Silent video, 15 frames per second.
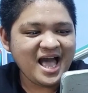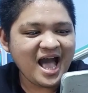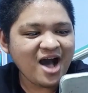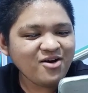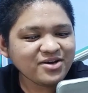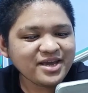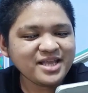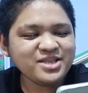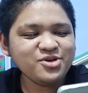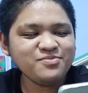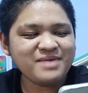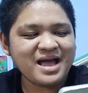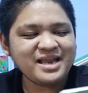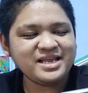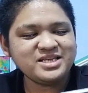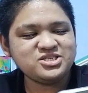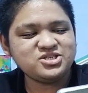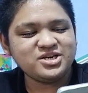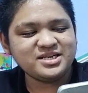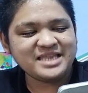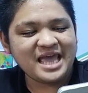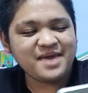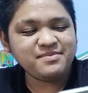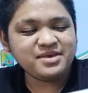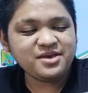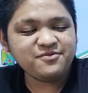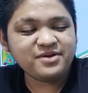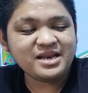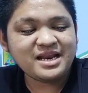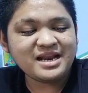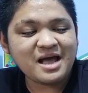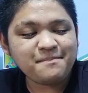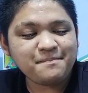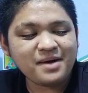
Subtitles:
How can you manage your time given na